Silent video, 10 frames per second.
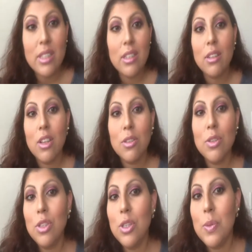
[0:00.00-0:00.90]
Mixing
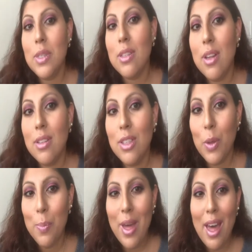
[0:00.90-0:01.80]
those two is not
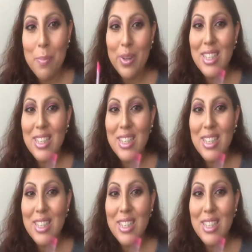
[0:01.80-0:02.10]
so bad,